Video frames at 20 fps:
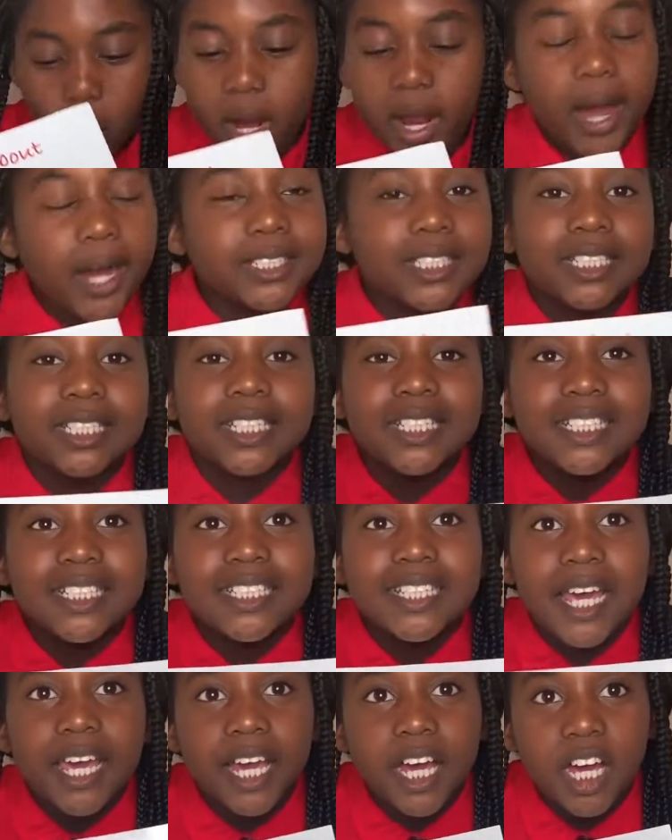I just need to
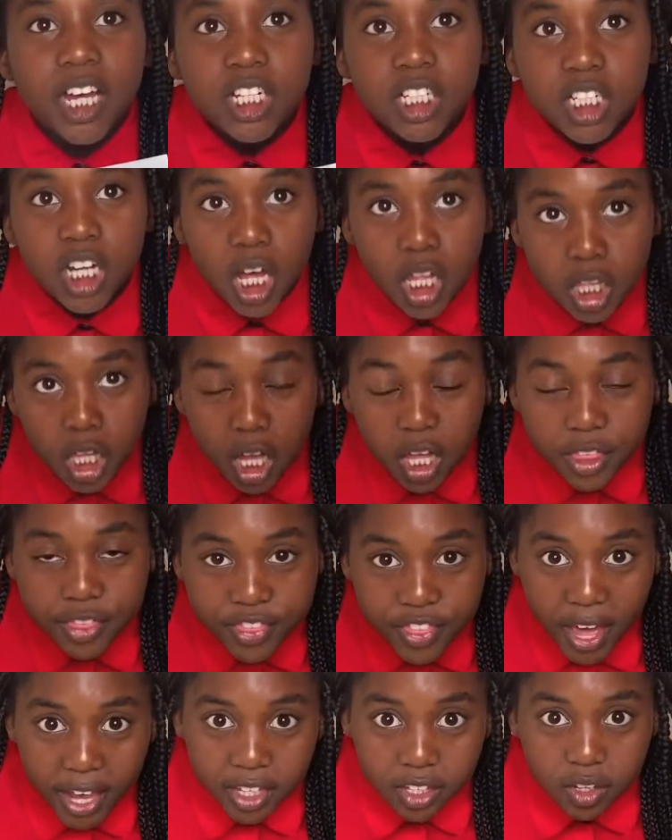say another
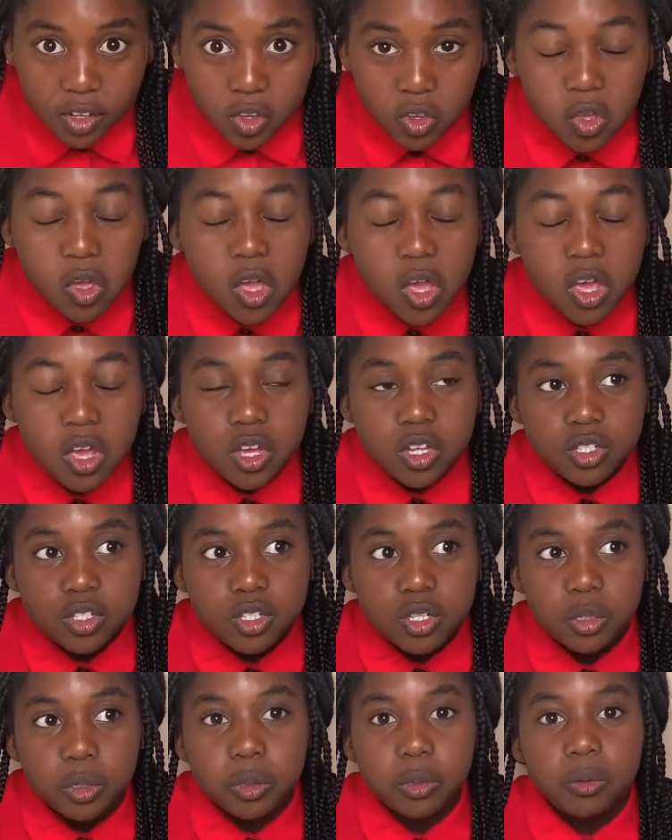thank you
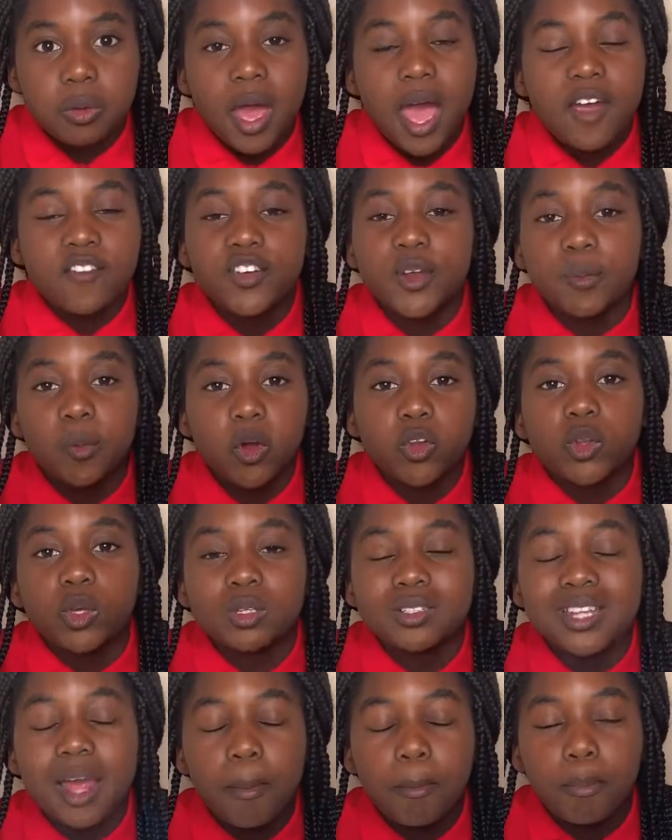to everyone who
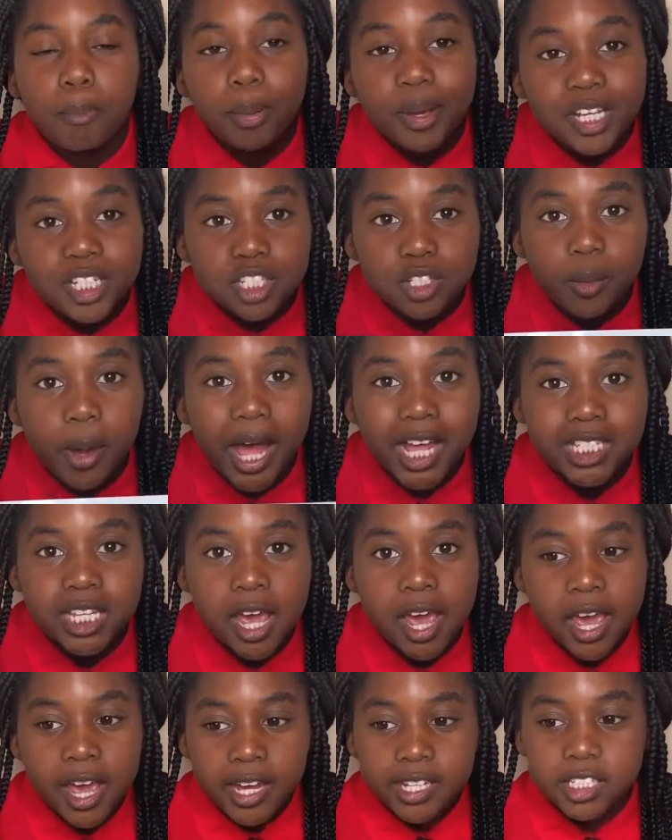sent books to us,
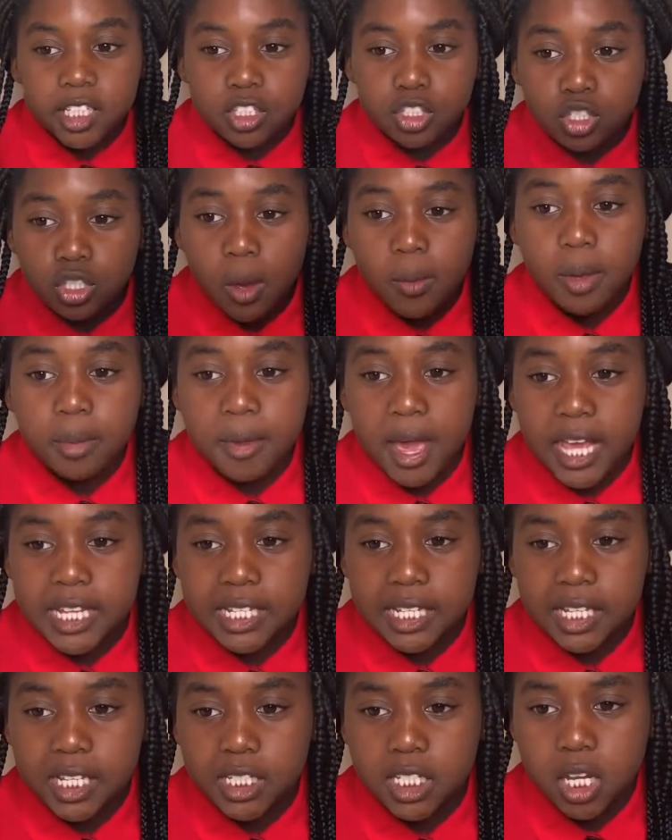because it's so
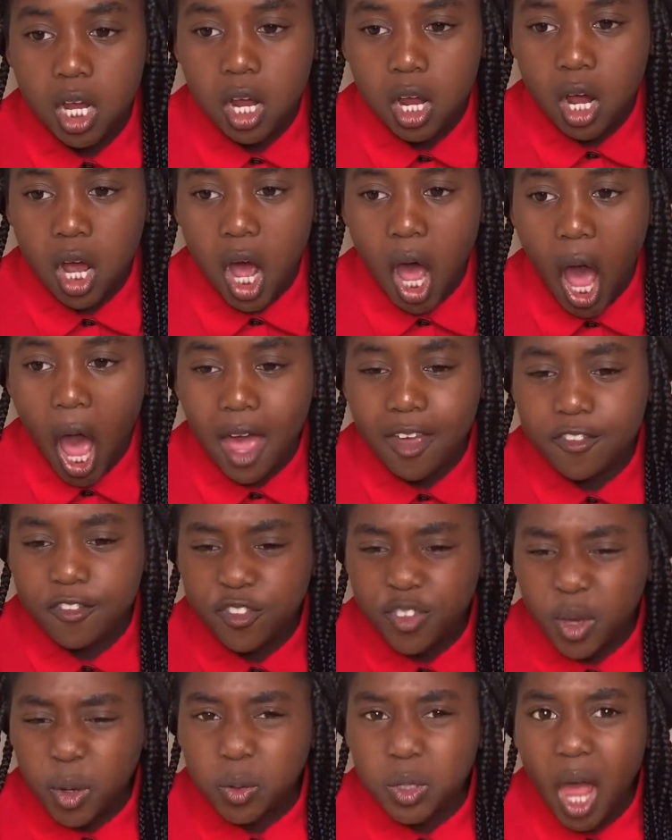amazing, because I
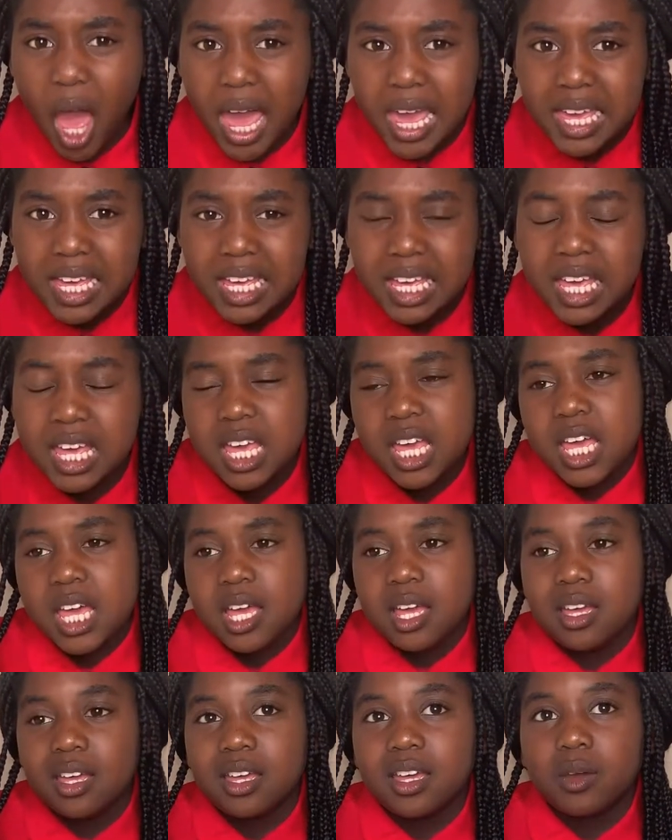feel like
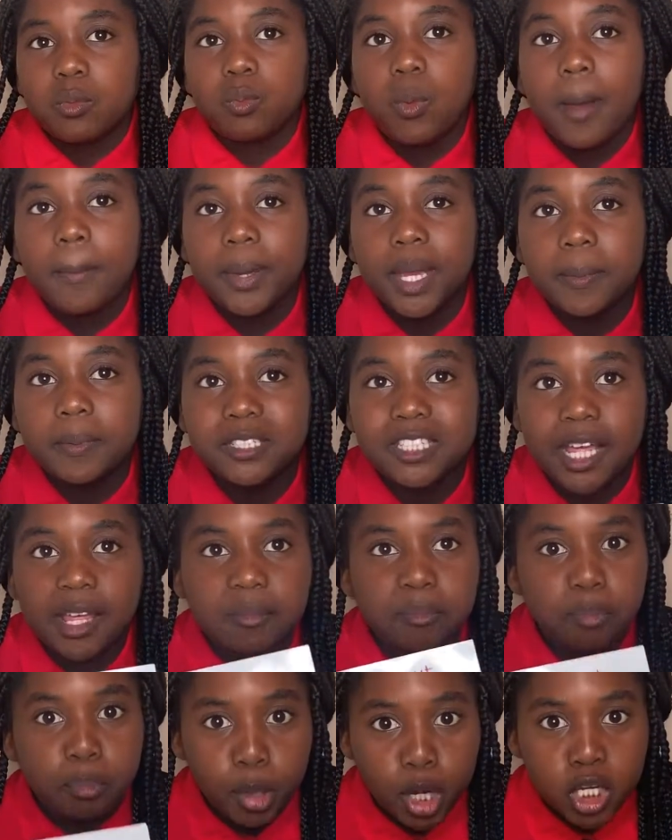when people
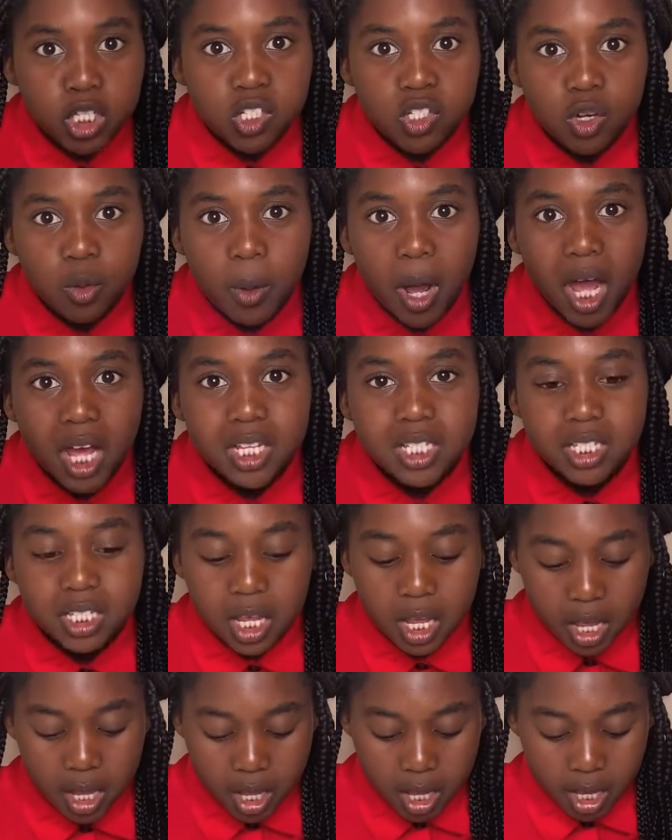send books to us,
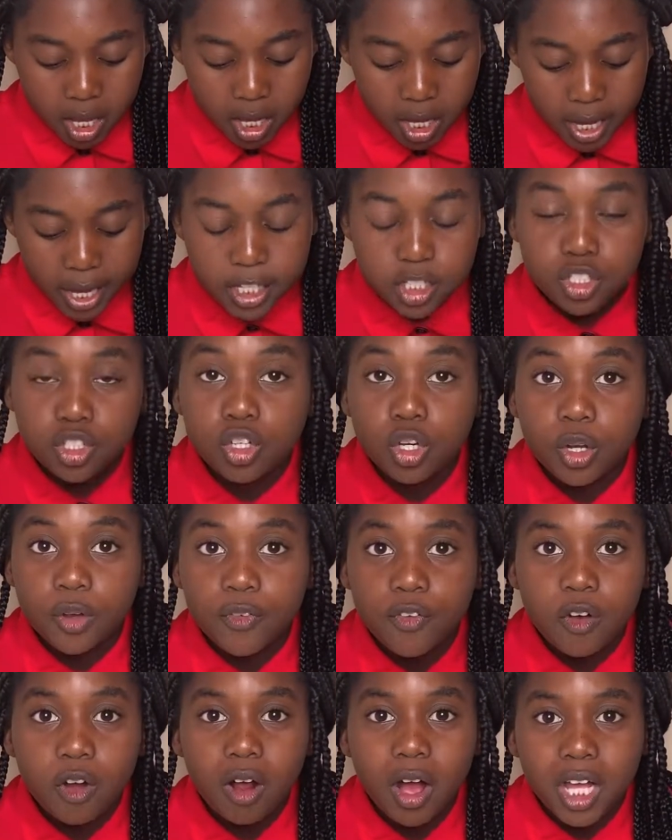it's good
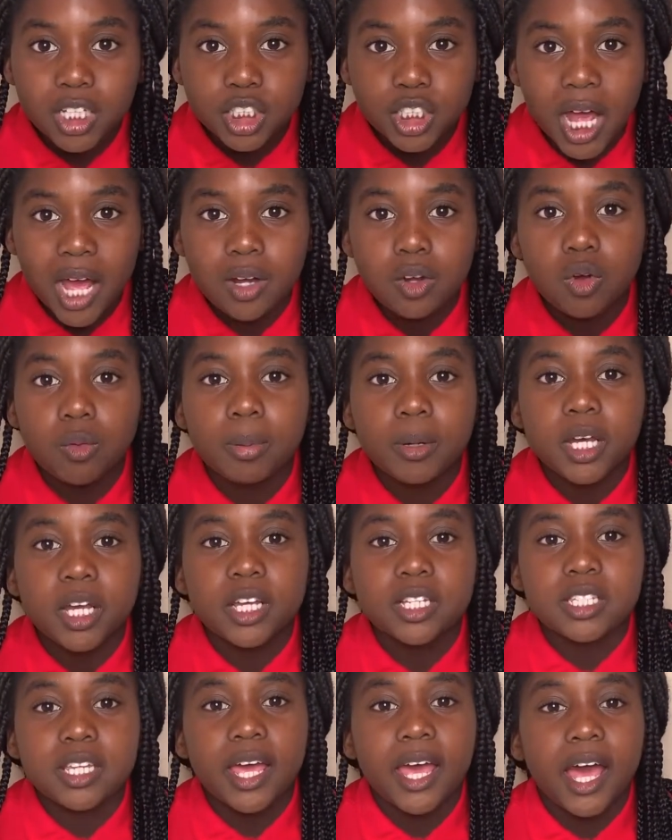for our channel
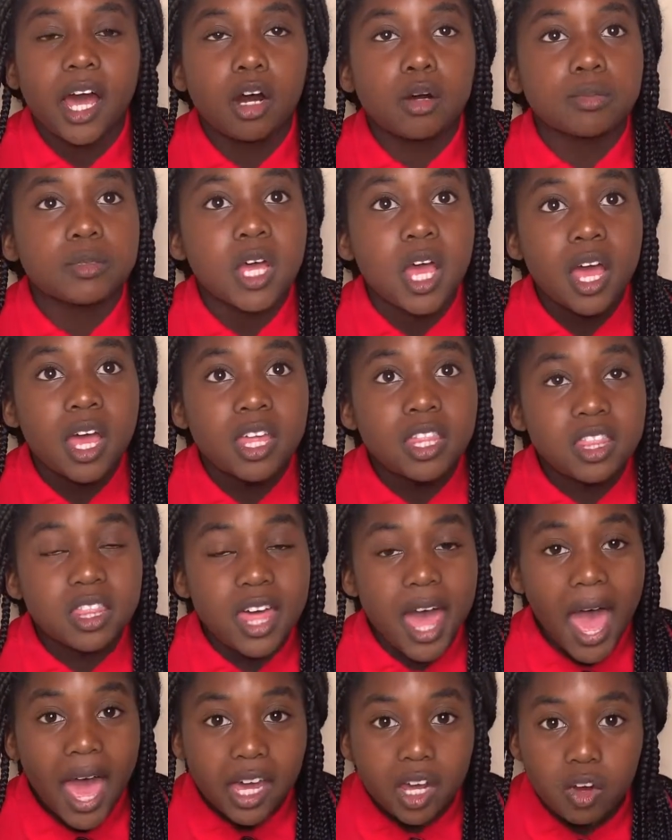because it helps
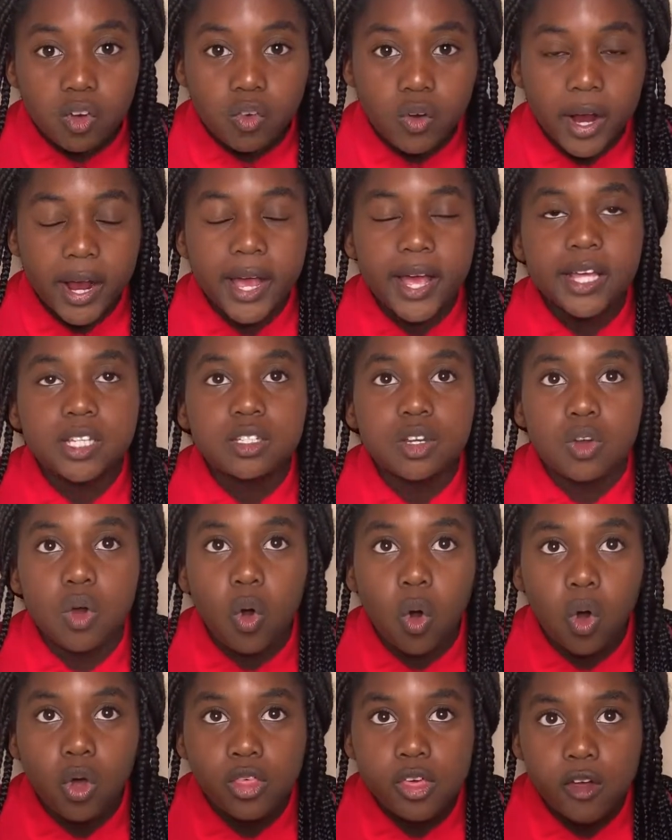their career as an
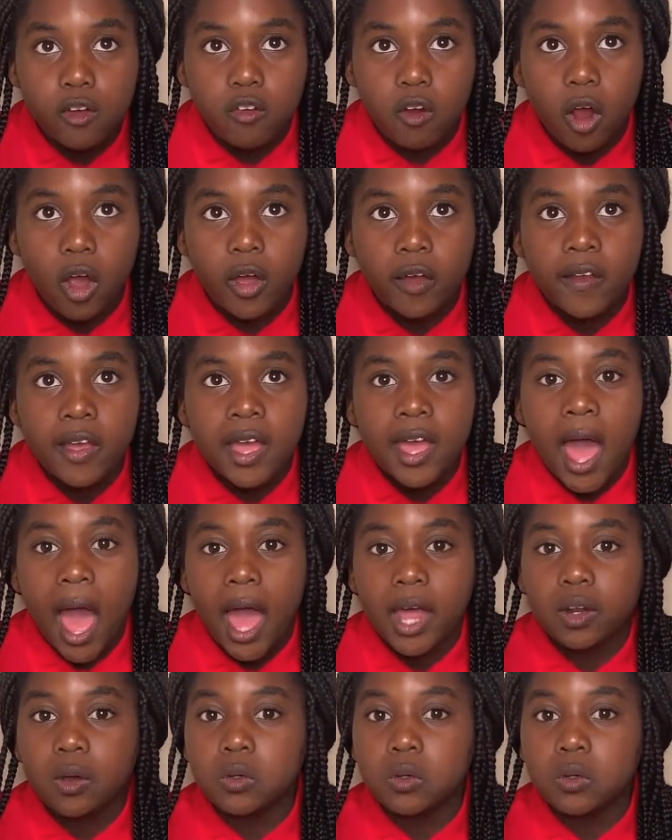author grow and